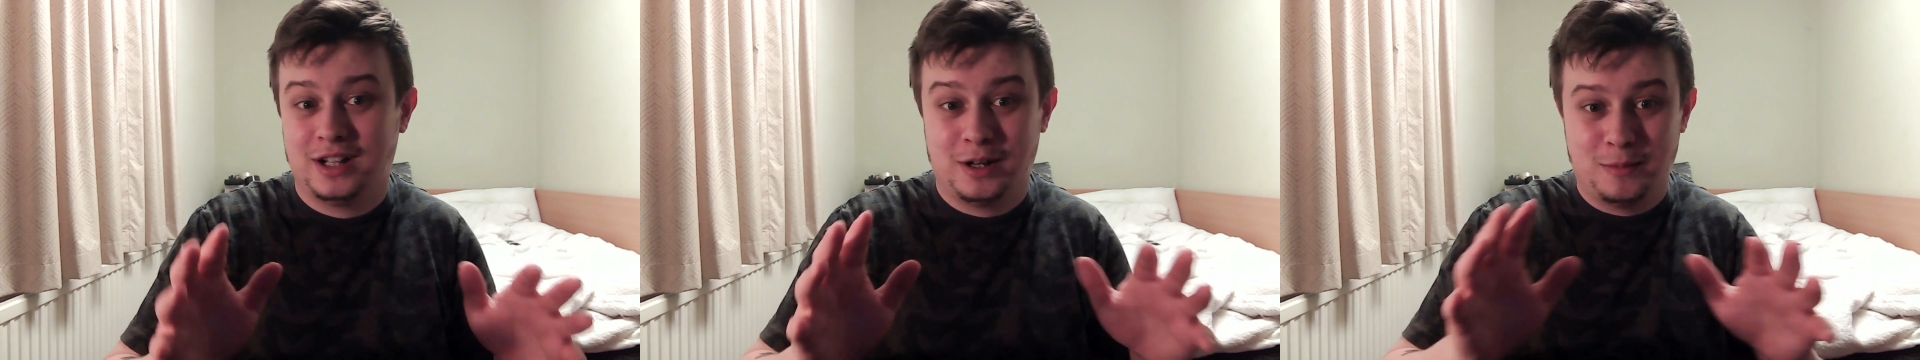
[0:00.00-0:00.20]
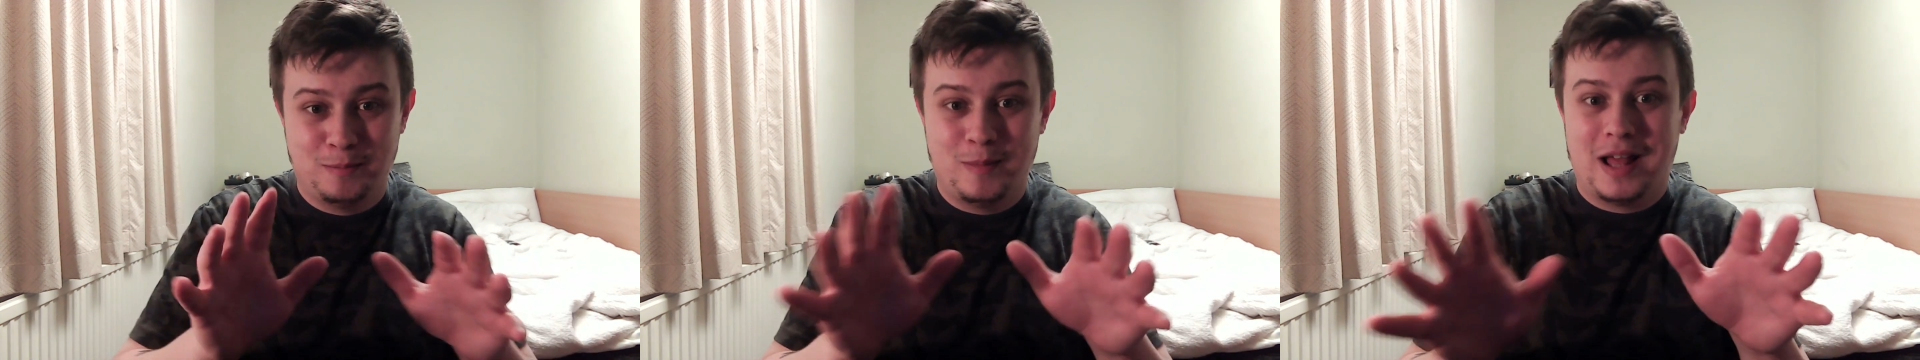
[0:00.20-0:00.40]

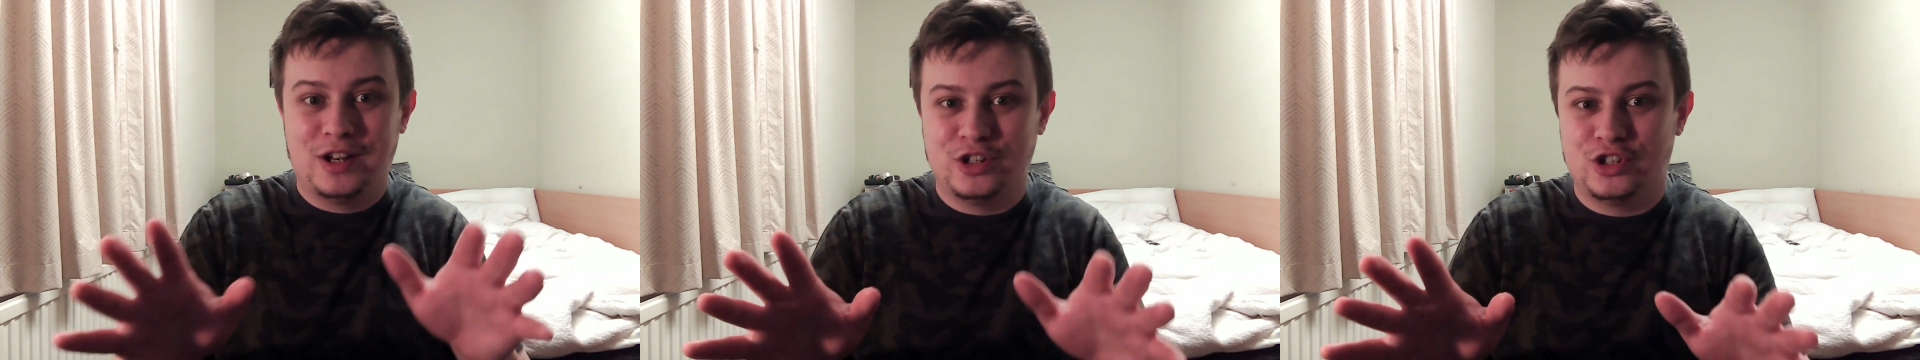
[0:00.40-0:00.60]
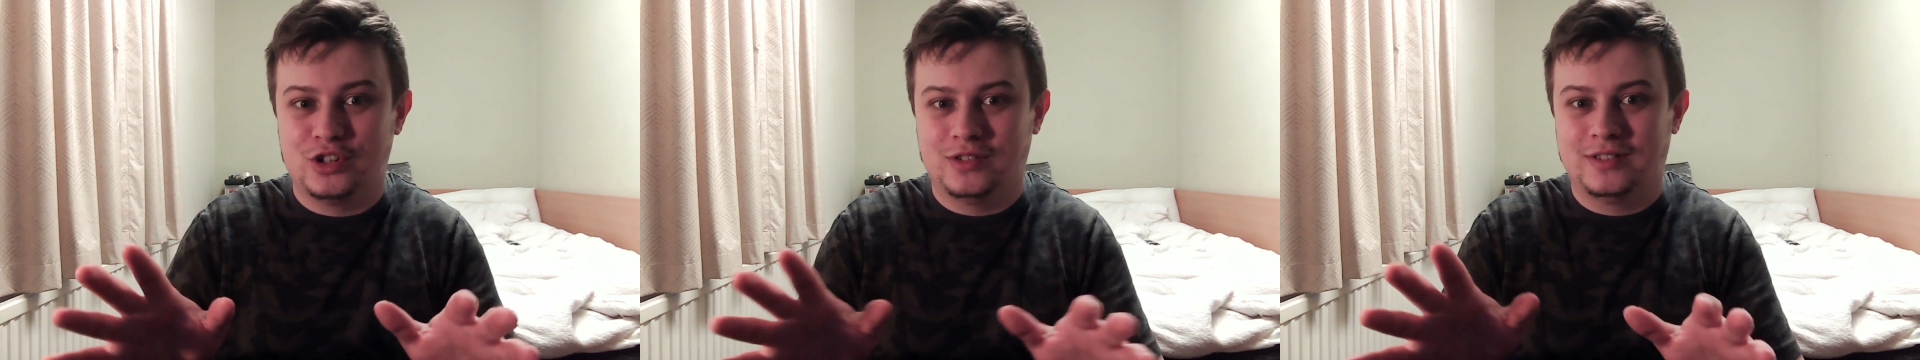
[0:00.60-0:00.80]

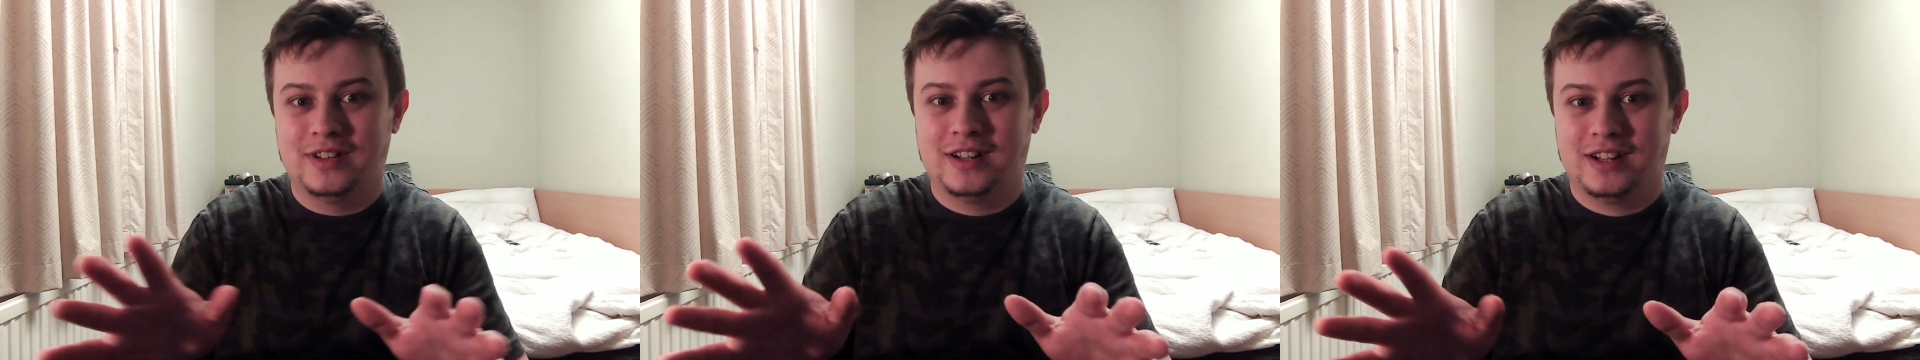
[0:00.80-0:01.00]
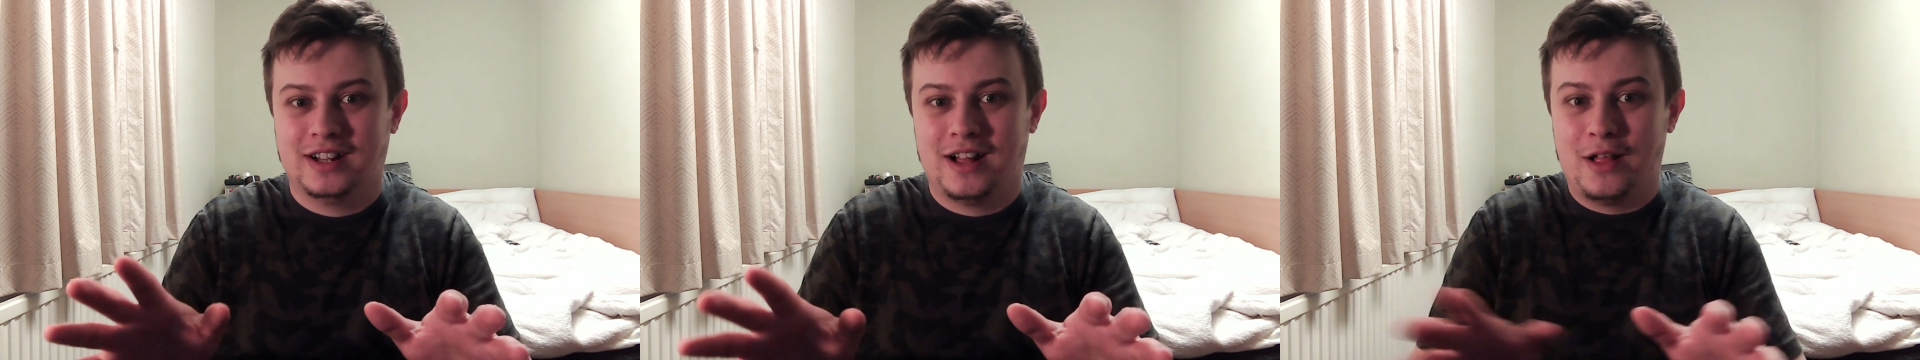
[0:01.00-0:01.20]
mention
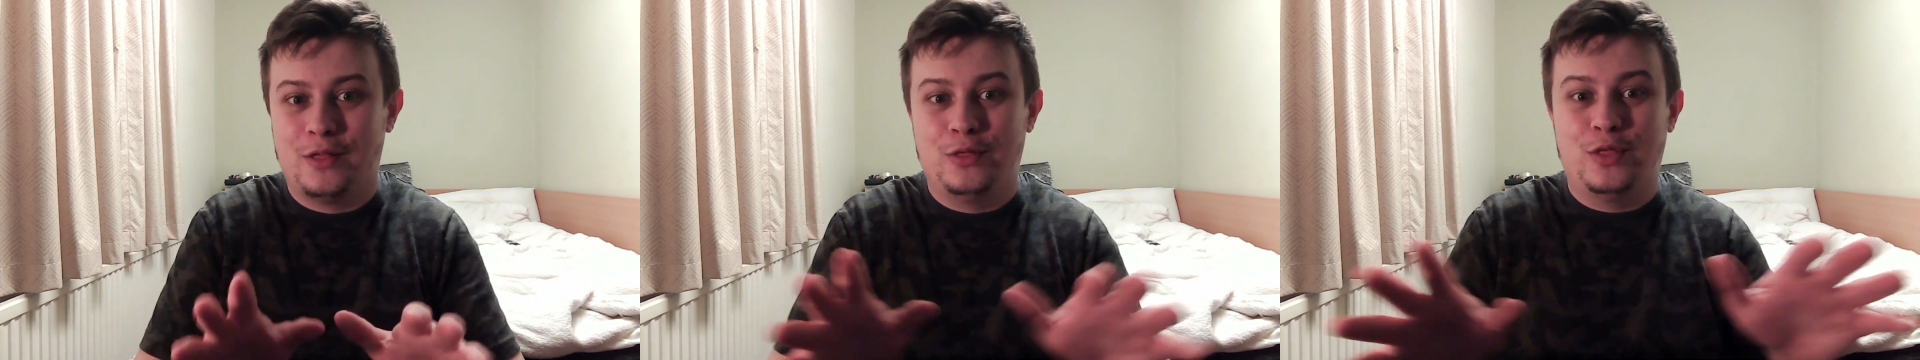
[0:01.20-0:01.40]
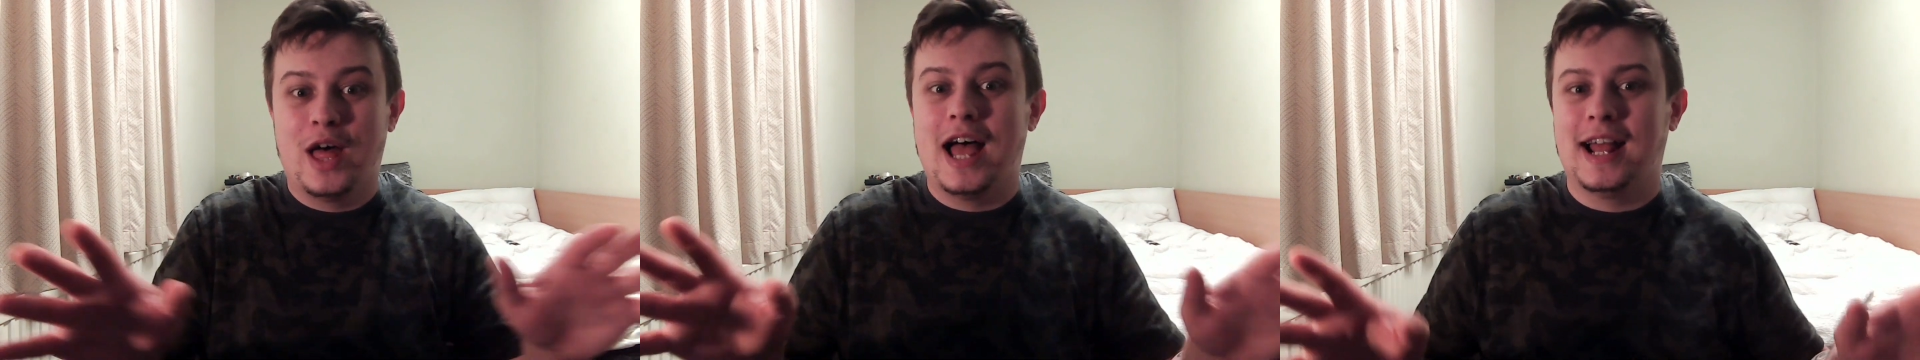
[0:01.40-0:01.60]

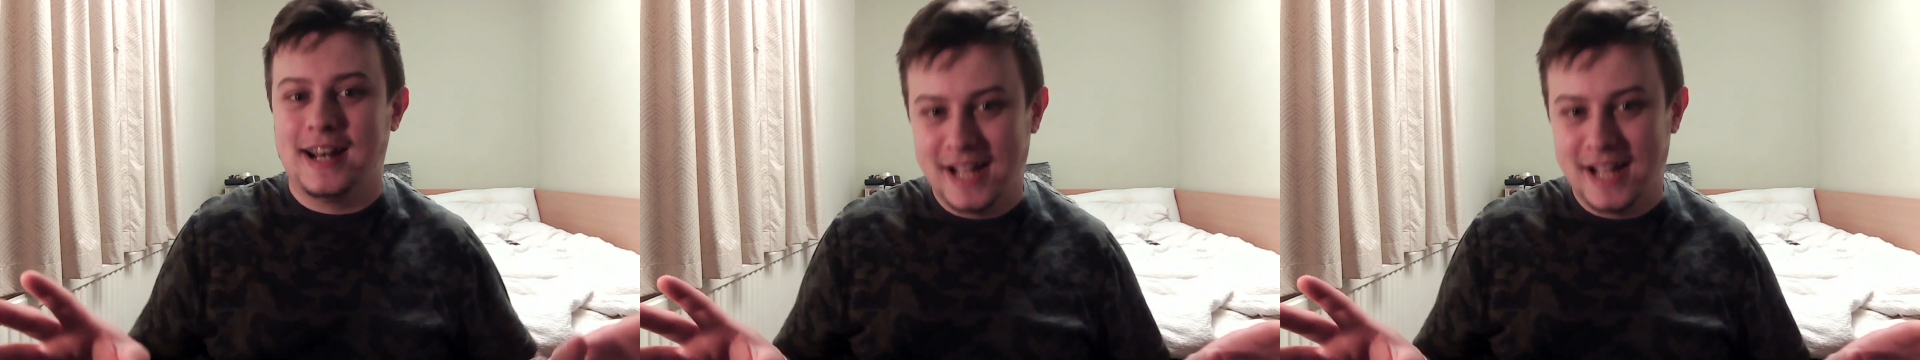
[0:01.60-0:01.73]
their